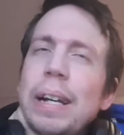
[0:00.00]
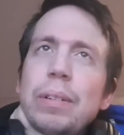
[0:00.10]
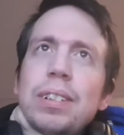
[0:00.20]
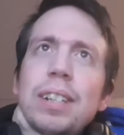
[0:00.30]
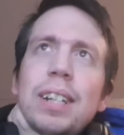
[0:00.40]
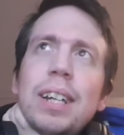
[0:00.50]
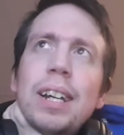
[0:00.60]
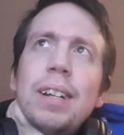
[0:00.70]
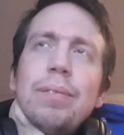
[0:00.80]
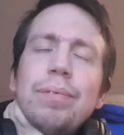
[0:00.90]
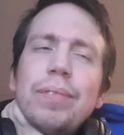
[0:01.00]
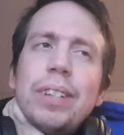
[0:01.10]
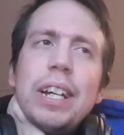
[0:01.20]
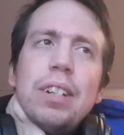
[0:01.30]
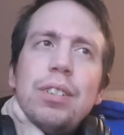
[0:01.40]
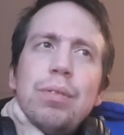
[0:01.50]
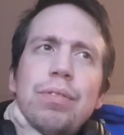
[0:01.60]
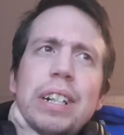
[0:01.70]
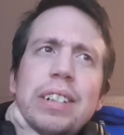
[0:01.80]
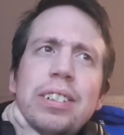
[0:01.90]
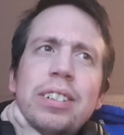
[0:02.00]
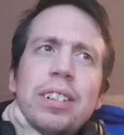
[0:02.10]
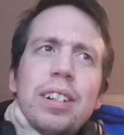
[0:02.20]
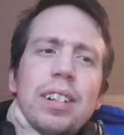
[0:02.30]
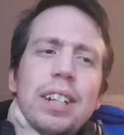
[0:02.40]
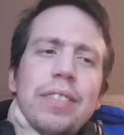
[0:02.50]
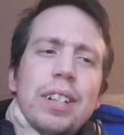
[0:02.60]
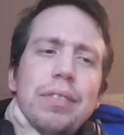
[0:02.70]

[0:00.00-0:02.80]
I was thinking, can't you wrestle even